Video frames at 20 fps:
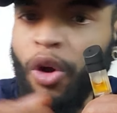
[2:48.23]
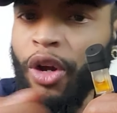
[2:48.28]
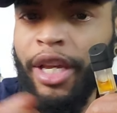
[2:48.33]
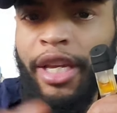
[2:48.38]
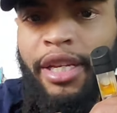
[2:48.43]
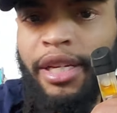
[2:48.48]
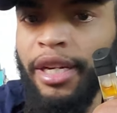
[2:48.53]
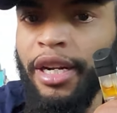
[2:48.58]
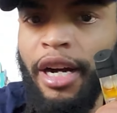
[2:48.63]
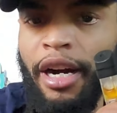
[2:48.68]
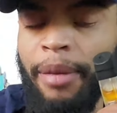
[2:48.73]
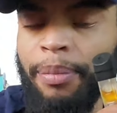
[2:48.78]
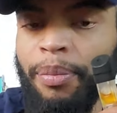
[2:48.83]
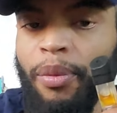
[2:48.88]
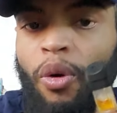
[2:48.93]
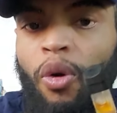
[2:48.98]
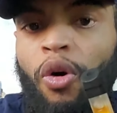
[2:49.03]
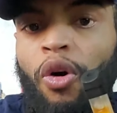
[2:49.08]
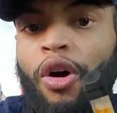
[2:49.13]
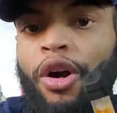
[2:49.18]
Heat it
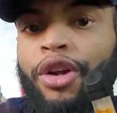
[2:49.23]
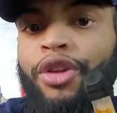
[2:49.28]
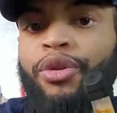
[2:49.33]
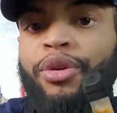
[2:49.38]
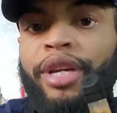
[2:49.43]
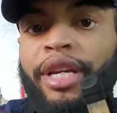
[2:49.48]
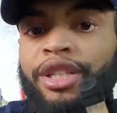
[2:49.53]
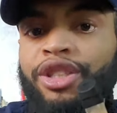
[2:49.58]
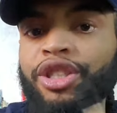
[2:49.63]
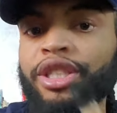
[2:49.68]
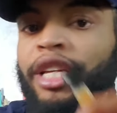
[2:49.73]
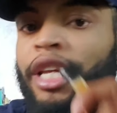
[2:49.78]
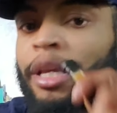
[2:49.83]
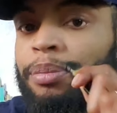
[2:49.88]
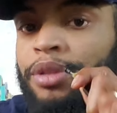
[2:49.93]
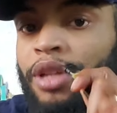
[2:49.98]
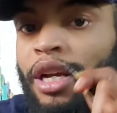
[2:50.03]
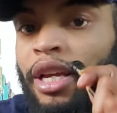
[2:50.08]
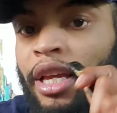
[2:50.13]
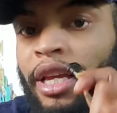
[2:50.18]
up, or you can just
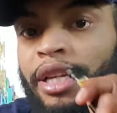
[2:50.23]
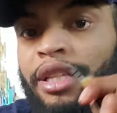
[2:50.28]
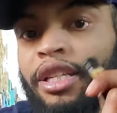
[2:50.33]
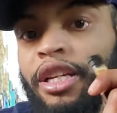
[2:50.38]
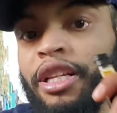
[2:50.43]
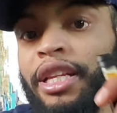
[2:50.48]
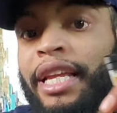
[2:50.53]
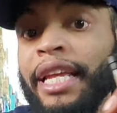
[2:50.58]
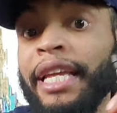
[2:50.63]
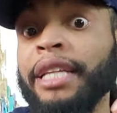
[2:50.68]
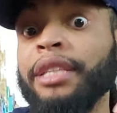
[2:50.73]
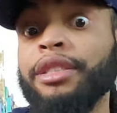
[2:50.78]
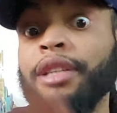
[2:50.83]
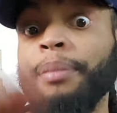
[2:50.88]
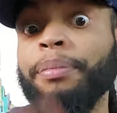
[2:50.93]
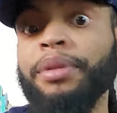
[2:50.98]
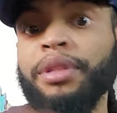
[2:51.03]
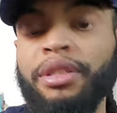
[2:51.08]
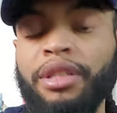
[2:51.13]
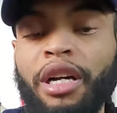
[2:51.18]
keep sucking it till it heats
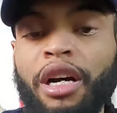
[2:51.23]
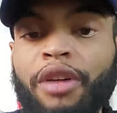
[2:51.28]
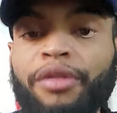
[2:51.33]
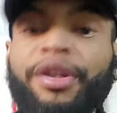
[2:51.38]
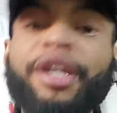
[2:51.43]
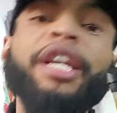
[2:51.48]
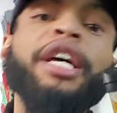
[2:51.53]
up itself,